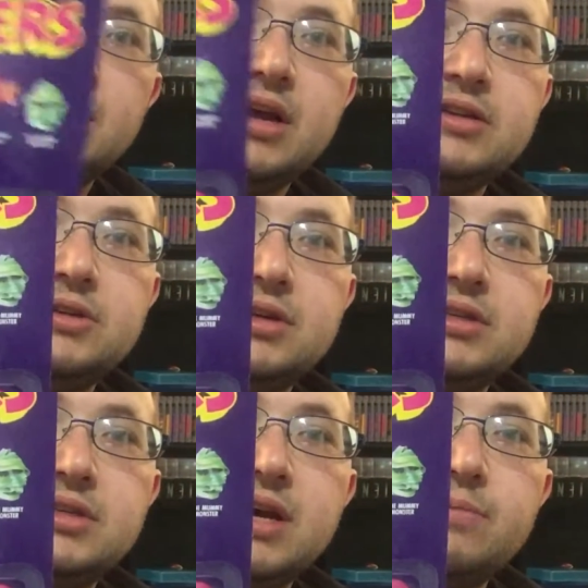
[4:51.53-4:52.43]
as you can
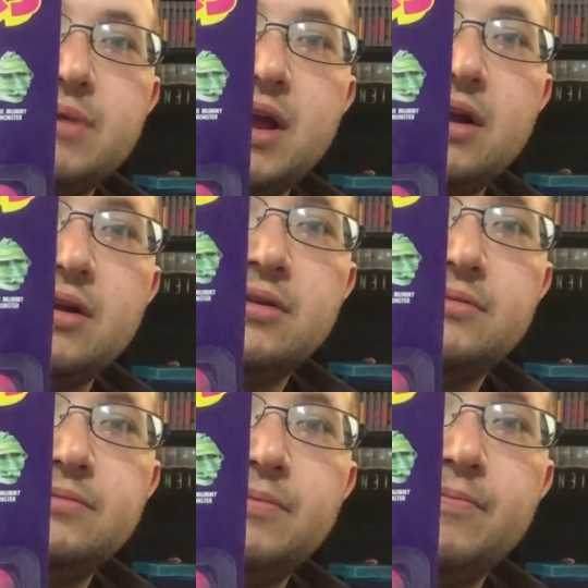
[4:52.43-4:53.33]
see up there.
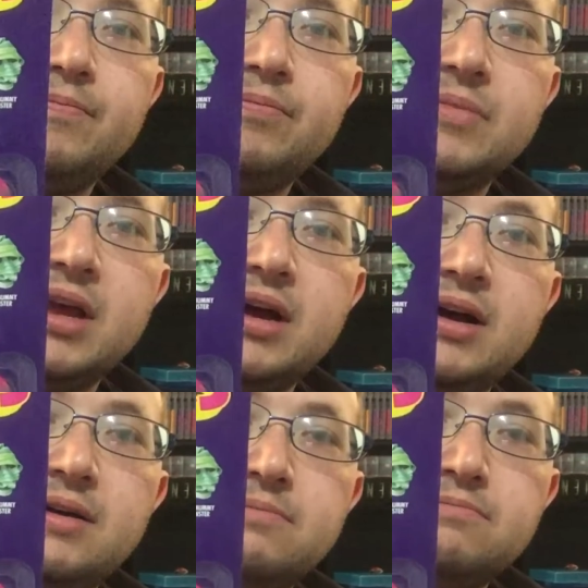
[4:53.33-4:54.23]

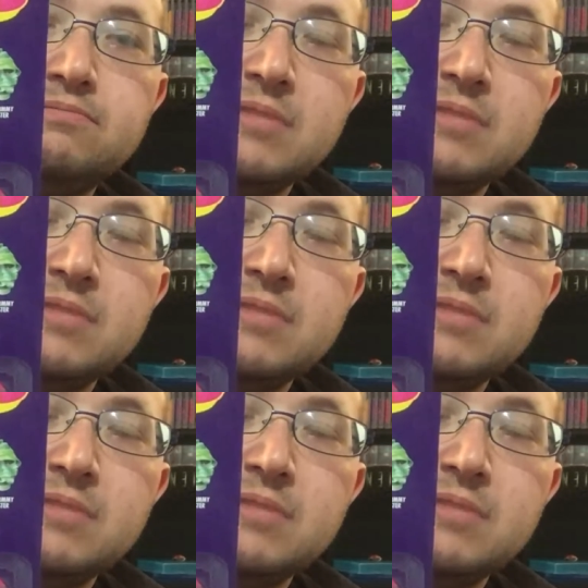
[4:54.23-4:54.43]
Um,